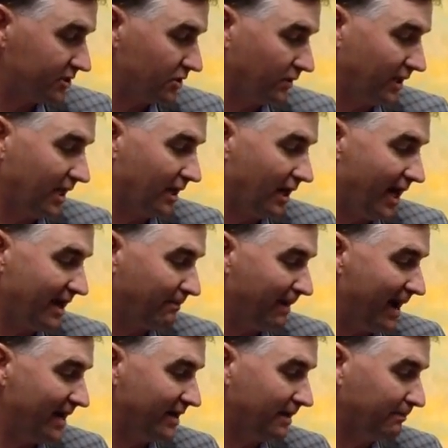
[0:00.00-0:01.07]
So again,
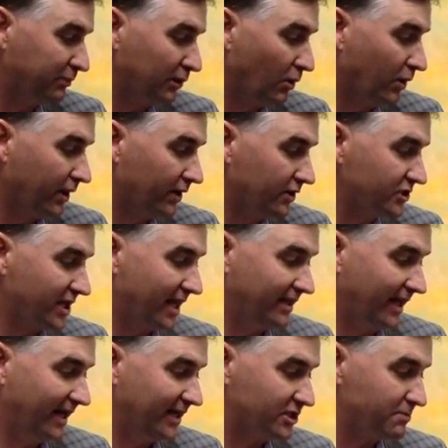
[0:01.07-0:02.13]
like-minded employers
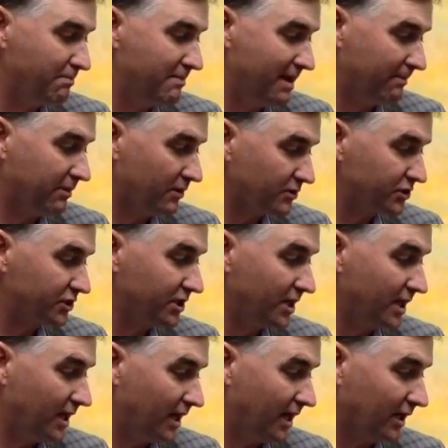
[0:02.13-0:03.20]
and its members
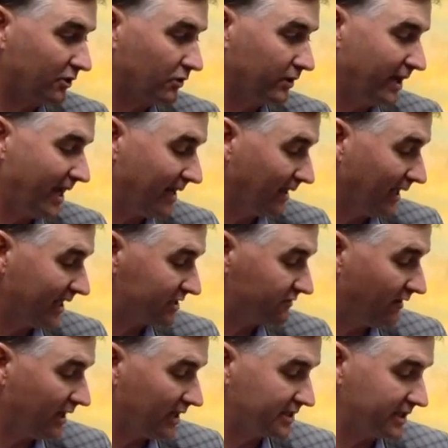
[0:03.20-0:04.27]
create
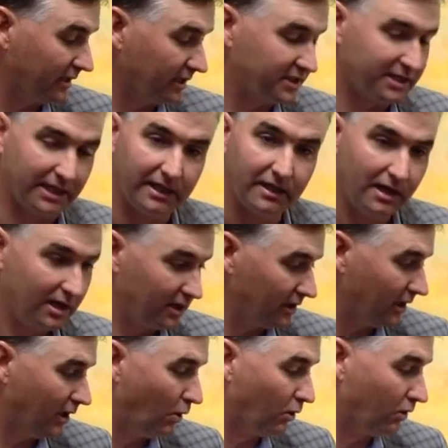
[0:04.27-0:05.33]
less volatility,
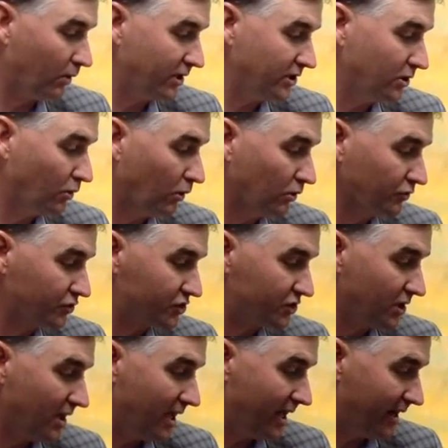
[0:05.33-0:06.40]
lower
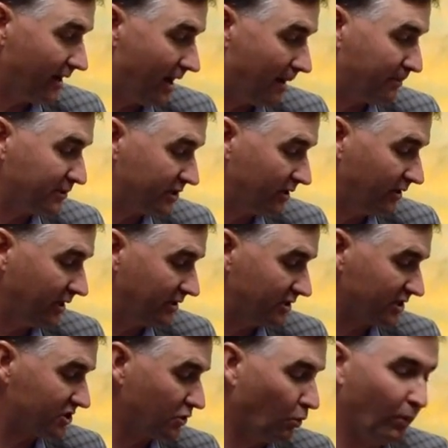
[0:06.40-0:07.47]
renewals, and an opportunity
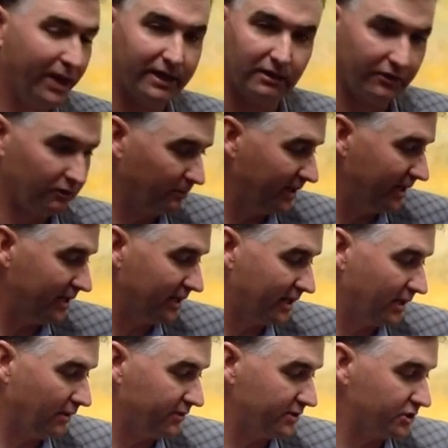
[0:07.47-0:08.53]
just to win a little bit
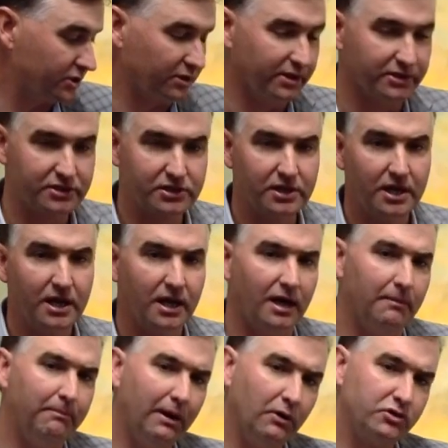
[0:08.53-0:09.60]
in health insurance,
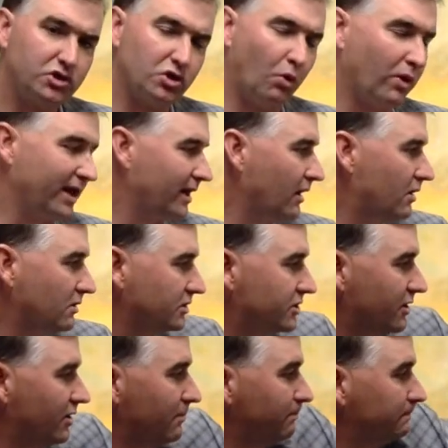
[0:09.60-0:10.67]
both short and
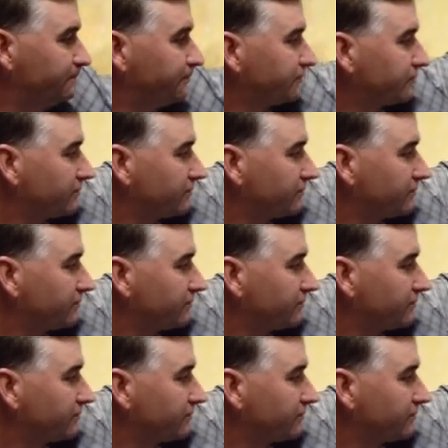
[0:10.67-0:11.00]
long term.